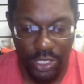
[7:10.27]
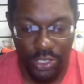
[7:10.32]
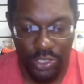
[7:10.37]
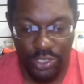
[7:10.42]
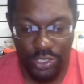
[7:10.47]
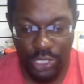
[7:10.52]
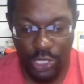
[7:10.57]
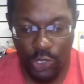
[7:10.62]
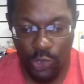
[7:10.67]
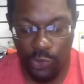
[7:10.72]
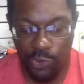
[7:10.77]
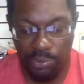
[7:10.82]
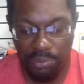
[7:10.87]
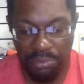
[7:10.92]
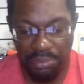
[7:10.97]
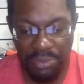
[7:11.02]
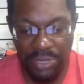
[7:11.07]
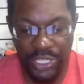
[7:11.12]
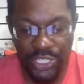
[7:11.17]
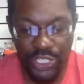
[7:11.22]
So,
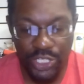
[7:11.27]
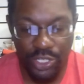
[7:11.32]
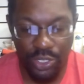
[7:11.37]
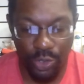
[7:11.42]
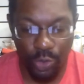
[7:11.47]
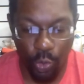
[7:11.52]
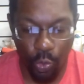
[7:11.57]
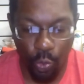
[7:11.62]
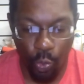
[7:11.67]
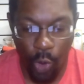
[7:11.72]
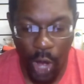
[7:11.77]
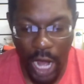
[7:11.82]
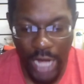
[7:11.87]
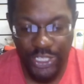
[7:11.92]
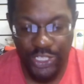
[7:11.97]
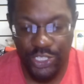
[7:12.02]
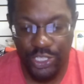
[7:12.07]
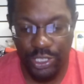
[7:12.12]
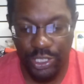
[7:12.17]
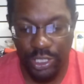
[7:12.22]
Mr.
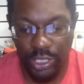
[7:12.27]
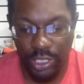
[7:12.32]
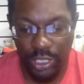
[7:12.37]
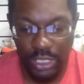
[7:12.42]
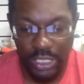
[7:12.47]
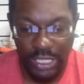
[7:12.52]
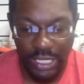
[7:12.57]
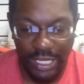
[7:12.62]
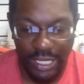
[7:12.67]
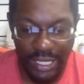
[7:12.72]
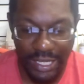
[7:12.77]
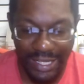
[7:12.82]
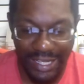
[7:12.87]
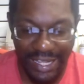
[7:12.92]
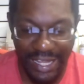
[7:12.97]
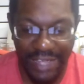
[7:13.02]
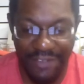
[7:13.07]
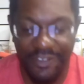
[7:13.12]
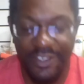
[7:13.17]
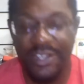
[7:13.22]
Watcher
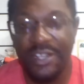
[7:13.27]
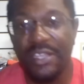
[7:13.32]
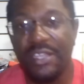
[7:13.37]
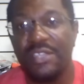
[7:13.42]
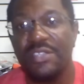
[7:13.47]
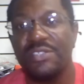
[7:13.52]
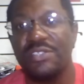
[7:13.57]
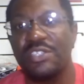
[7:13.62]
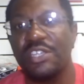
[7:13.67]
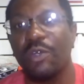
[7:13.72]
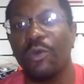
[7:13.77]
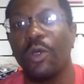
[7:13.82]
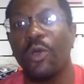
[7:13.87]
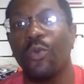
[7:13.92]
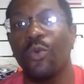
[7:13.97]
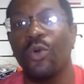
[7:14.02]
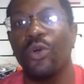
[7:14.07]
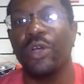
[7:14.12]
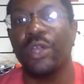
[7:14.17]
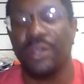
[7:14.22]

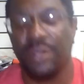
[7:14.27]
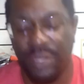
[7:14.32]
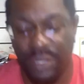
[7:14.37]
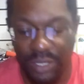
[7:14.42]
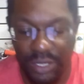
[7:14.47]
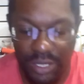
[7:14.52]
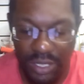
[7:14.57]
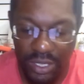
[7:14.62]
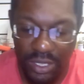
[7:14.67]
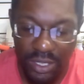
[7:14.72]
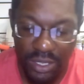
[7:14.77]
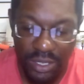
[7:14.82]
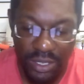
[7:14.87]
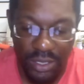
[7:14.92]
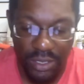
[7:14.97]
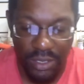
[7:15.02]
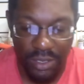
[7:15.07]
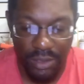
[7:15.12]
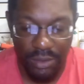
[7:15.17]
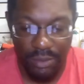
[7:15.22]
1101.
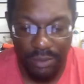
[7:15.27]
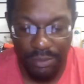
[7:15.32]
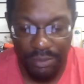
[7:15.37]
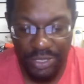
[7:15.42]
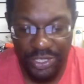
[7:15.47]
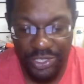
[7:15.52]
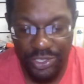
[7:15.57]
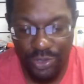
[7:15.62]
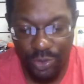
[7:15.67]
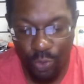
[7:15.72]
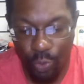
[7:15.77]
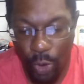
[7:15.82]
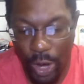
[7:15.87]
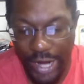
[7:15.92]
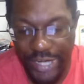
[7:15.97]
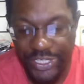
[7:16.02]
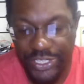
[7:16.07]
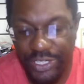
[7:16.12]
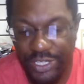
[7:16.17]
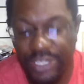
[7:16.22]
Mr.
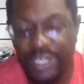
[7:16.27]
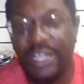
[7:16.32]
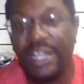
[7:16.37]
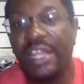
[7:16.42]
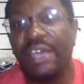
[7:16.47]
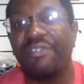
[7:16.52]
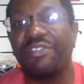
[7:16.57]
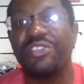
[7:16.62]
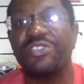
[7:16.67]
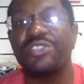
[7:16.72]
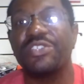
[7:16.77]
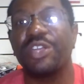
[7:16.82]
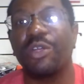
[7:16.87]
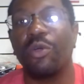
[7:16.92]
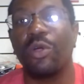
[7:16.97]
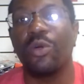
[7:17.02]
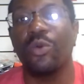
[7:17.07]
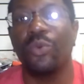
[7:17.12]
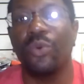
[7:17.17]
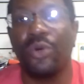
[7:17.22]
Watcher
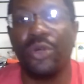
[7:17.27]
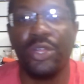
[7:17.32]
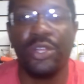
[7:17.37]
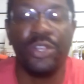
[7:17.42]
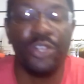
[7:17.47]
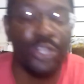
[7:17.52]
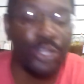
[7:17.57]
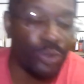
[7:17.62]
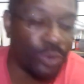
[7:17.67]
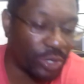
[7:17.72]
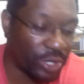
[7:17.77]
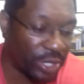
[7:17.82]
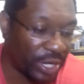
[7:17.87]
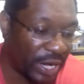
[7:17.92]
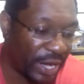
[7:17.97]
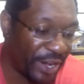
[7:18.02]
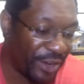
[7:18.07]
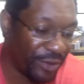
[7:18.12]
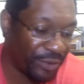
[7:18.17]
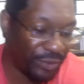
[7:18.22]
1101, you are
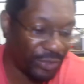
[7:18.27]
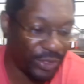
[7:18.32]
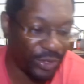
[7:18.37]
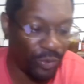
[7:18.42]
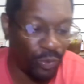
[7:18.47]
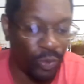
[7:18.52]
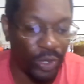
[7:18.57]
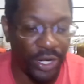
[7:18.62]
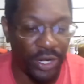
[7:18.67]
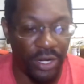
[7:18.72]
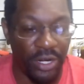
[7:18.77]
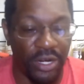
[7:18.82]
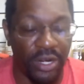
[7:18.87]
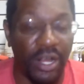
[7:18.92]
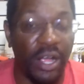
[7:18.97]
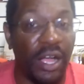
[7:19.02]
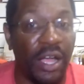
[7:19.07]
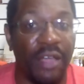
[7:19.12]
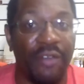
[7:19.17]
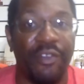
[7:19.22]
now the winner
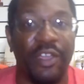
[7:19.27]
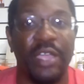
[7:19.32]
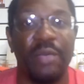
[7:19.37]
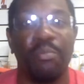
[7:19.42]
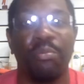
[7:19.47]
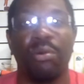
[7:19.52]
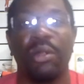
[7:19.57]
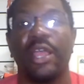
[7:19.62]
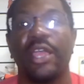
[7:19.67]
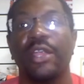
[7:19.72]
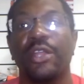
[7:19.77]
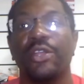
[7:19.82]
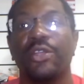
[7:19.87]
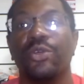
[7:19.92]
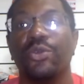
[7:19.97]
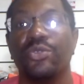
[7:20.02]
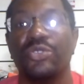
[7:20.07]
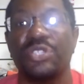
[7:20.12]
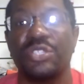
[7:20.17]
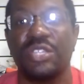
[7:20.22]
of a brand
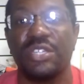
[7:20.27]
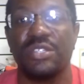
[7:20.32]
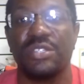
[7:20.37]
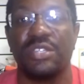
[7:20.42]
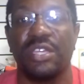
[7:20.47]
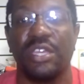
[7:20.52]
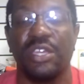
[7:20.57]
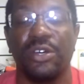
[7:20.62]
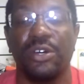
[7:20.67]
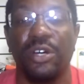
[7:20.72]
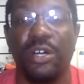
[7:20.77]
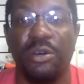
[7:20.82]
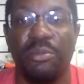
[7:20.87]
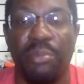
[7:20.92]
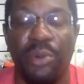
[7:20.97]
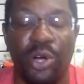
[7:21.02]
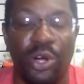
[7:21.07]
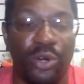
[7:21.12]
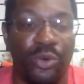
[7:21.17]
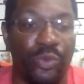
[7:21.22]
new SixGill
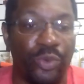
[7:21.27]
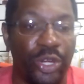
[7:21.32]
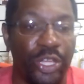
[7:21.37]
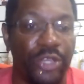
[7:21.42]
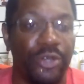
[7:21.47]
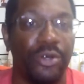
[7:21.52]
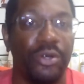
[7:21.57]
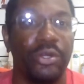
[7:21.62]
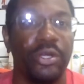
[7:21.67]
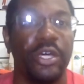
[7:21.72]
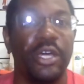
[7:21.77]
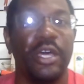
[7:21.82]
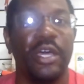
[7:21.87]
Hamar reel.